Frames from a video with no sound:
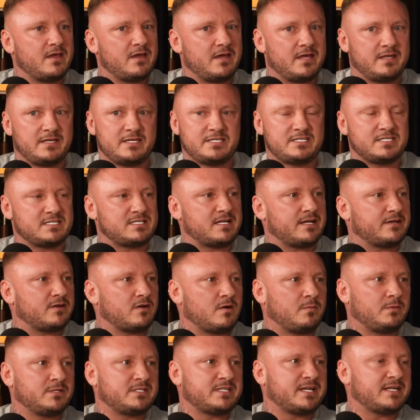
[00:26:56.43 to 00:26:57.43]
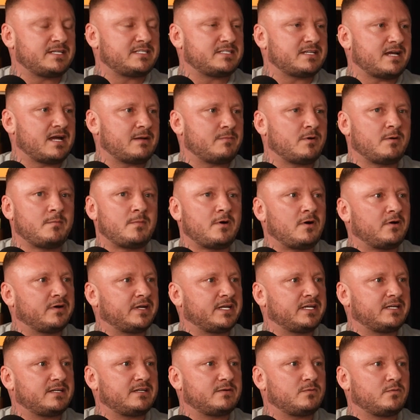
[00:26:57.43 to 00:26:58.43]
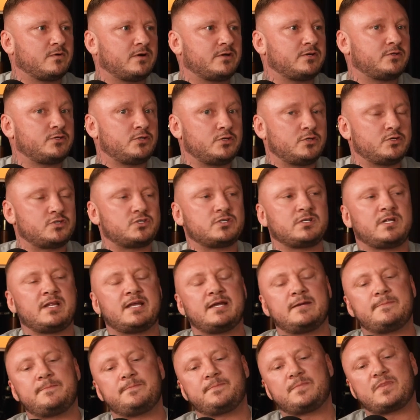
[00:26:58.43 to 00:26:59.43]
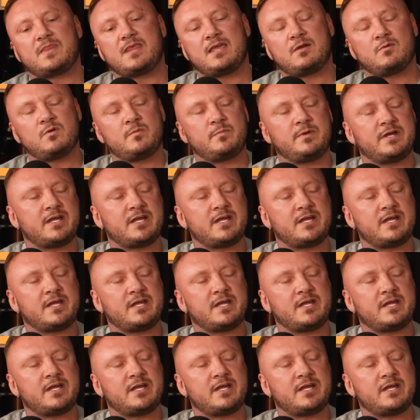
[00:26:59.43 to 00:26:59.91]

And this is like normal daytime or morning, where usually they will be